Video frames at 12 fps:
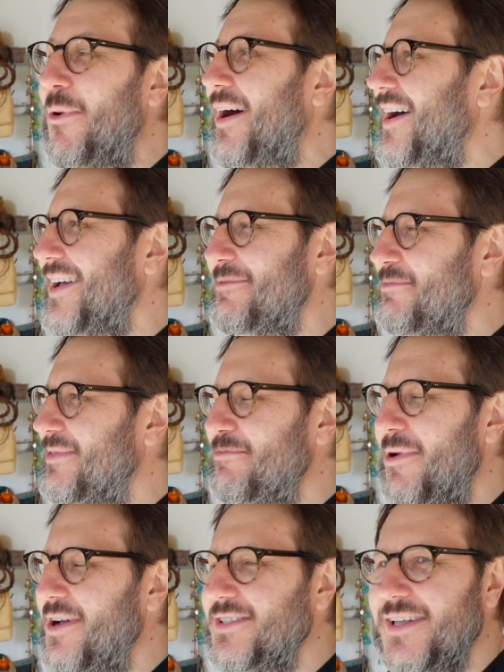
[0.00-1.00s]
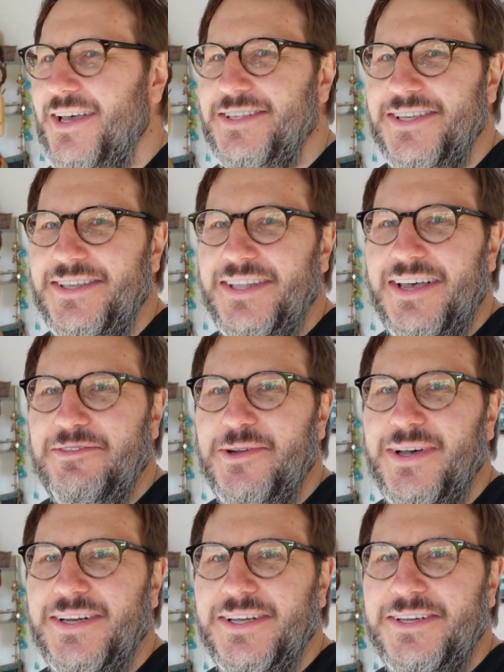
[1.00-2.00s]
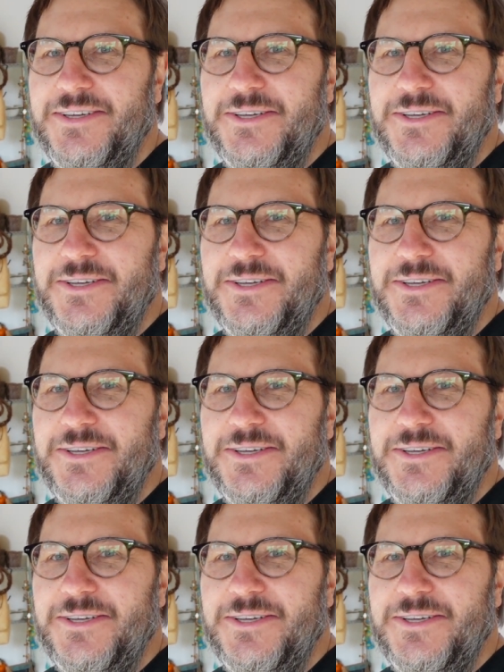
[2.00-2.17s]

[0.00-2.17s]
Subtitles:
Why March the 18th, I have no idea.